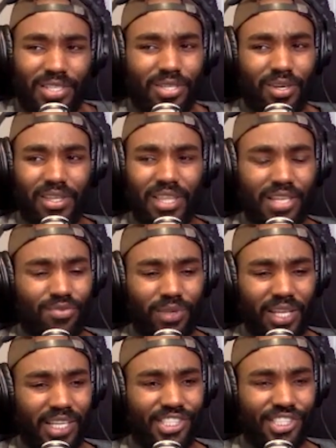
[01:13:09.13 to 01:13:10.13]
So that's
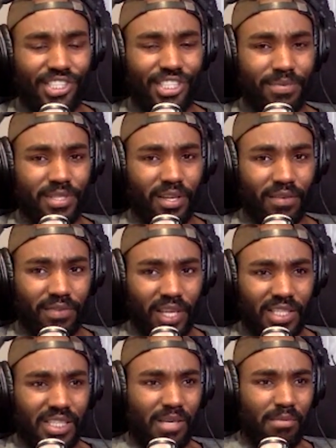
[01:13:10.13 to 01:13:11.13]
relationship stuff.
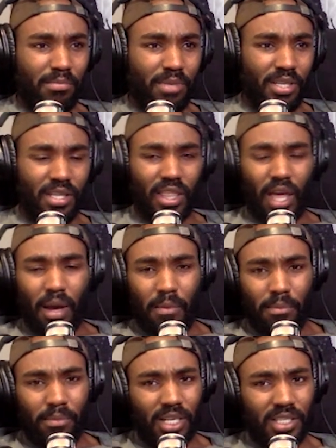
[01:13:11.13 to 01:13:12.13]
That's him, and
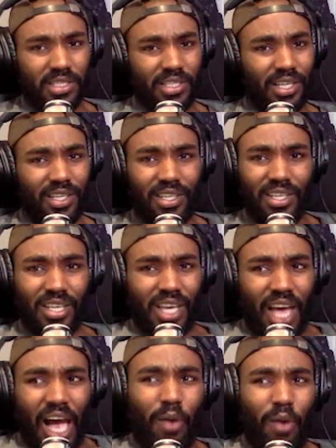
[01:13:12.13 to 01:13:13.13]
them, and it's like,
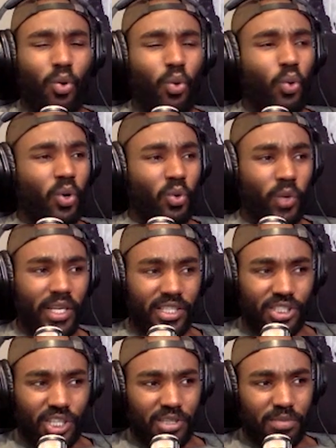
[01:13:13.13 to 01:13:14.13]
how? Who are we to
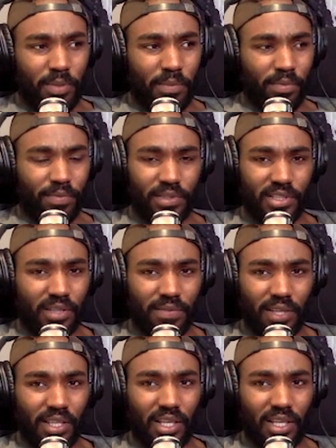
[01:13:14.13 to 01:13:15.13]
judge people for stuff
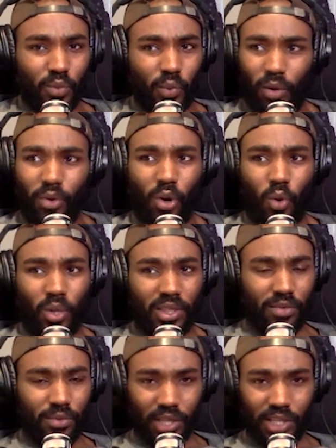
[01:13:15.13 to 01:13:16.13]
like that? We don't know I what
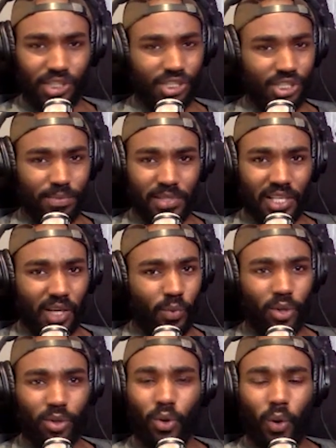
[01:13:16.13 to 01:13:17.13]
know. their relationships like.
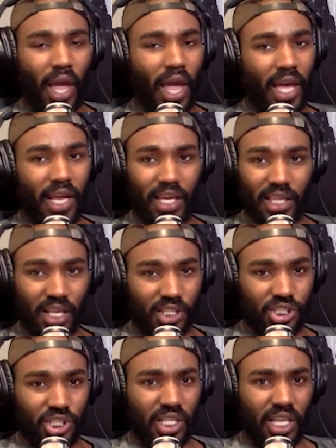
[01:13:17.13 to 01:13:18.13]
We don't know any of that
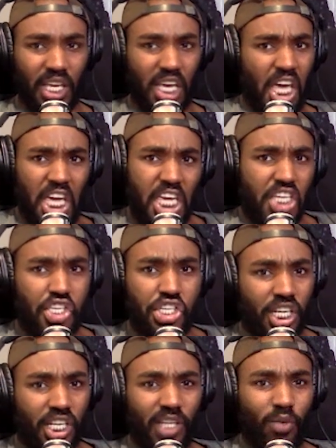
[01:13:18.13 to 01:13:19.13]
shit. Like he yeah.
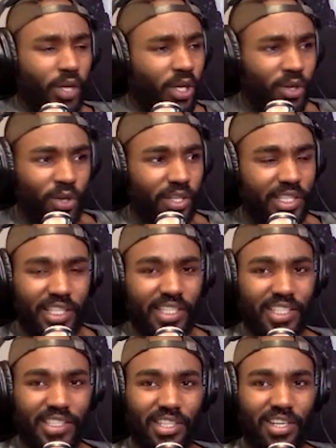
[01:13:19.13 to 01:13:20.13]
cheated. We don't know the
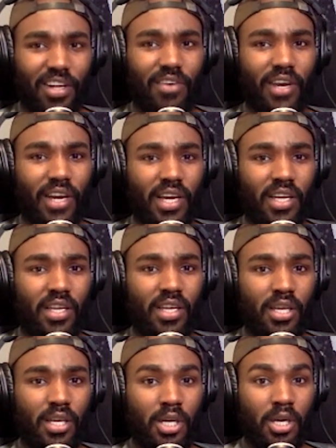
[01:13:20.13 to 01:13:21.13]
details at all, right?
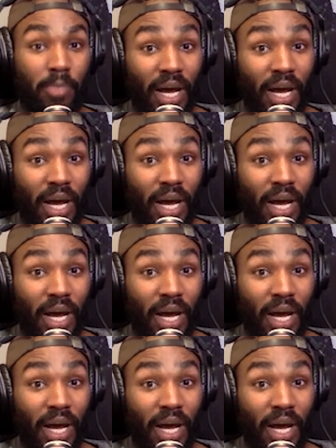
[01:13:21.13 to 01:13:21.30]
No.